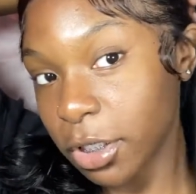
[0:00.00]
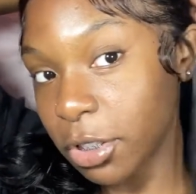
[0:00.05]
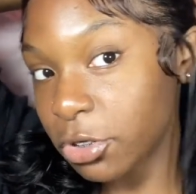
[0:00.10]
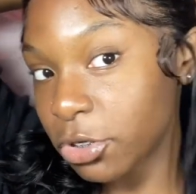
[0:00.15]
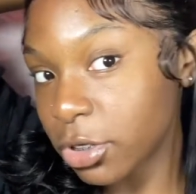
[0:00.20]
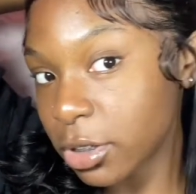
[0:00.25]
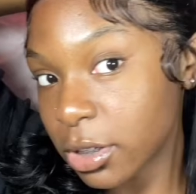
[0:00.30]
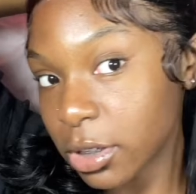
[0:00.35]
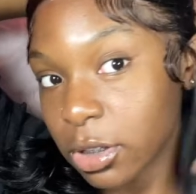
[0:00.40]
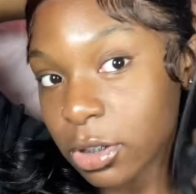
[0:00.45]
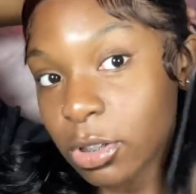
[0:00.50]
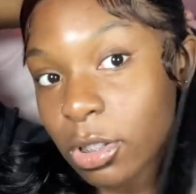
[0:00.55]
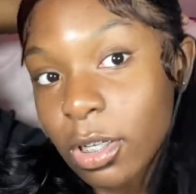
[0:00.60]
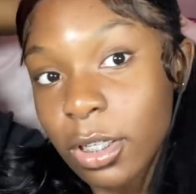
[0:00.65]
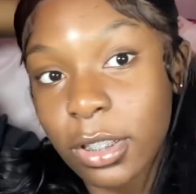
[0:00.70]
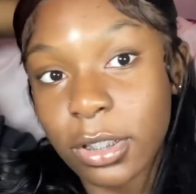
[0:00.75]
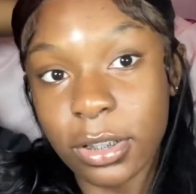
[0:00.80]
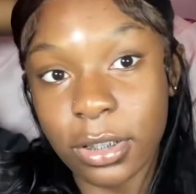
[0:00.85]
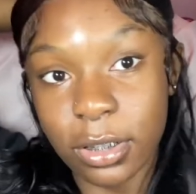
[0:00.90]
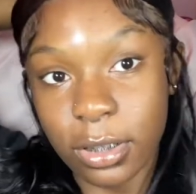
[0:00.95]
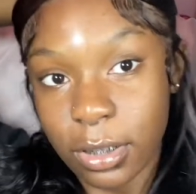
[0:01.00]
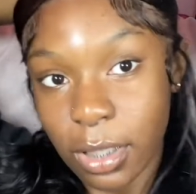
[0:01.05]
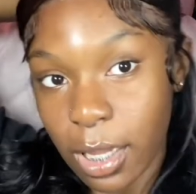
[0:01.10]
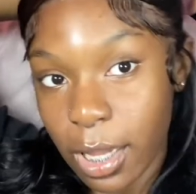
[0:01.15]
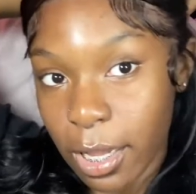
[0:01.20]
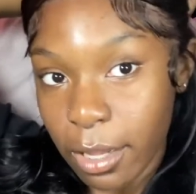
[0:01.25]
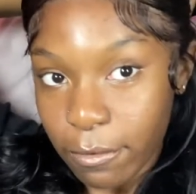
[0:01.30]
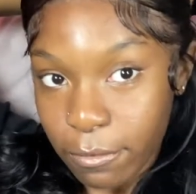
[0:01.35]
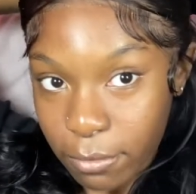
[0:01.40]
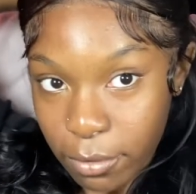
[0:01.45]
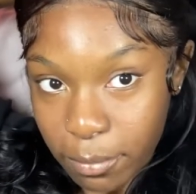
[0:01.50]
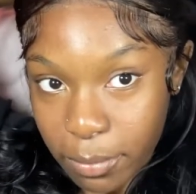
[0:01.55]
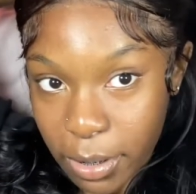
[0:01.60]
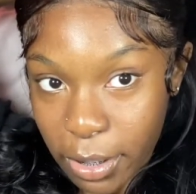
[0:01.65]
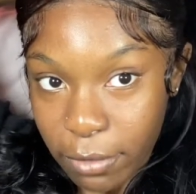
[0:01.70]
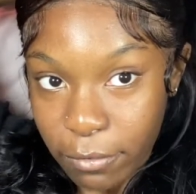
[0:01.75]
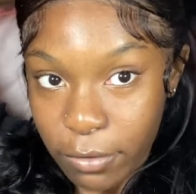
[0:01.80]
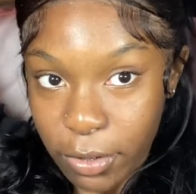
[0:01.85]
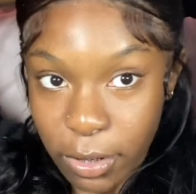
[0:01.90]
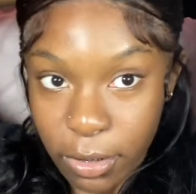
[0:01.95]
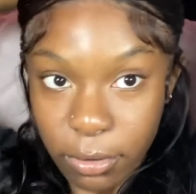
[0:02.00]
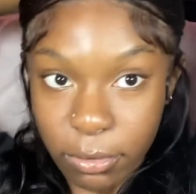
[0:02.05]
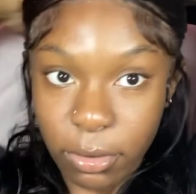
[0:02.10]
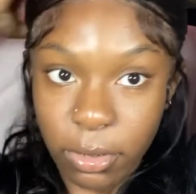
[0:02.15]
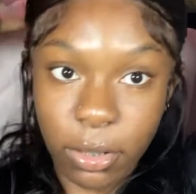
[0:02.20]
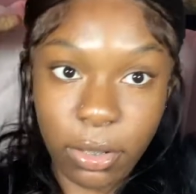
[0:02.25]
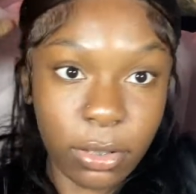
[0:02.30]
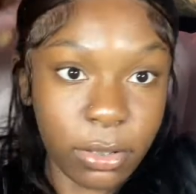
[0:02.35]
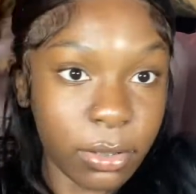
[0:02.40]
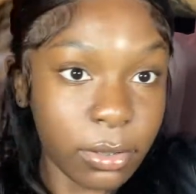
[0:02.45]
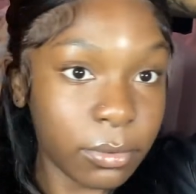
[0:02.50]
just as long as it's a half up, half down look.